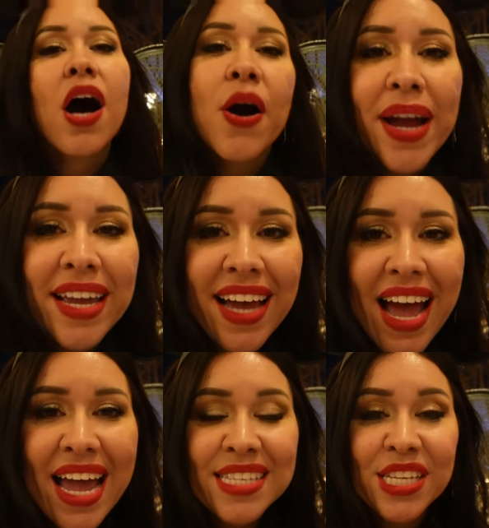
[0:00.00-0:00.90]
All right
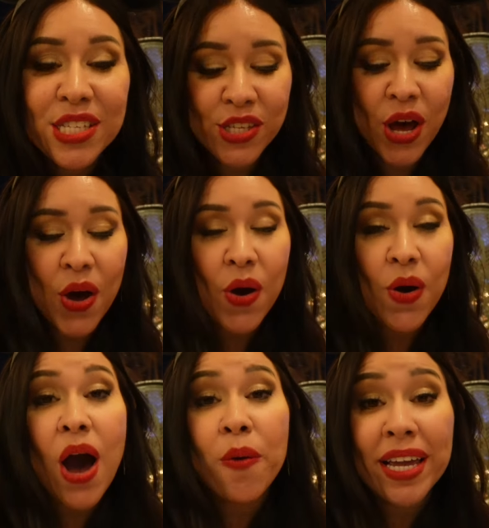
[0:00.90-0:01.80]
guys, so
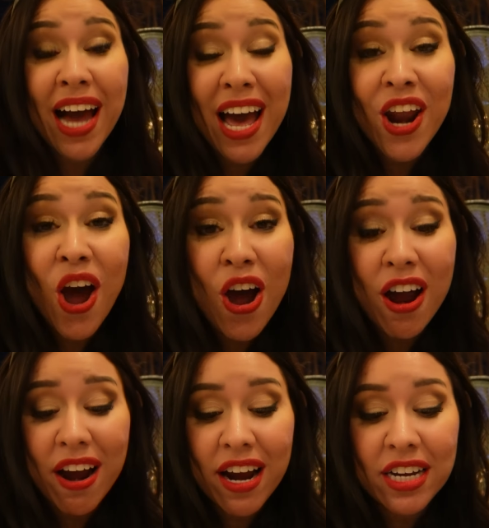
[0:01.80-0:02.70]
we got
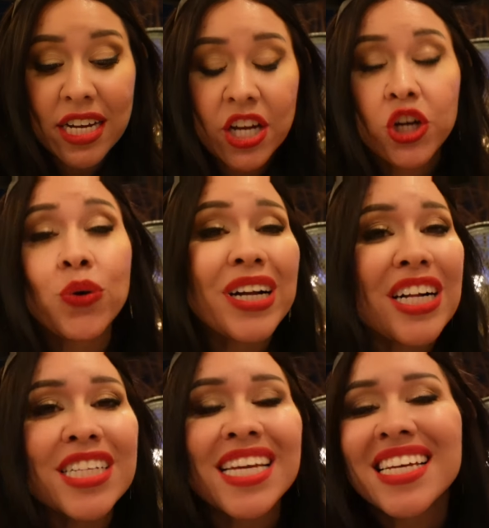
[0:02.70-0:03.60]
our
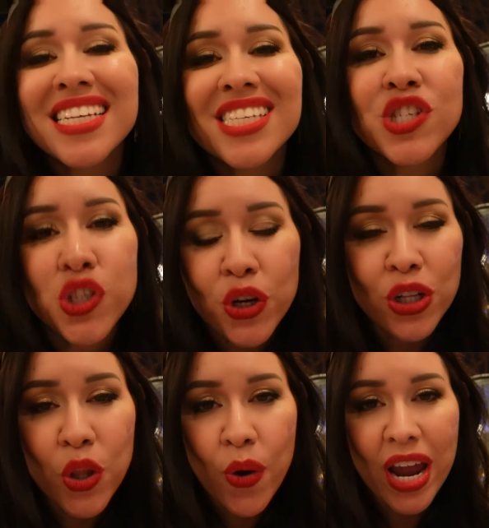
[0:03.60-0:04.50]
grilled
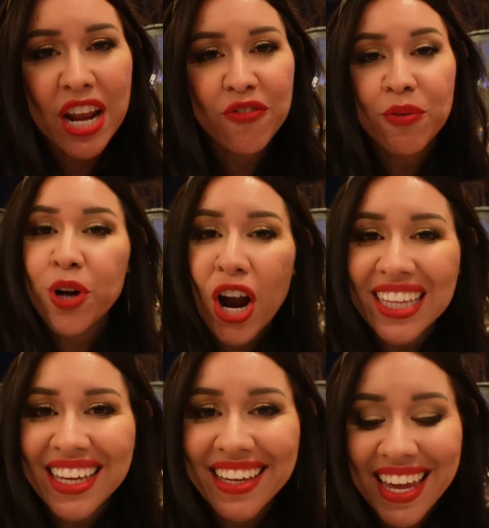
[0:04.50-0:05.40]
sirloin from
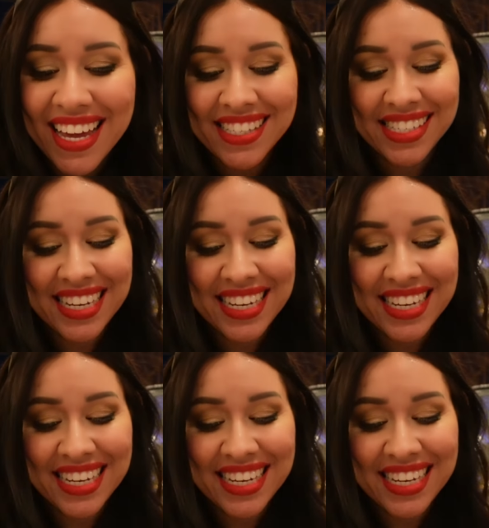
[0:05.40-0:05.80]
Garlic Kiss.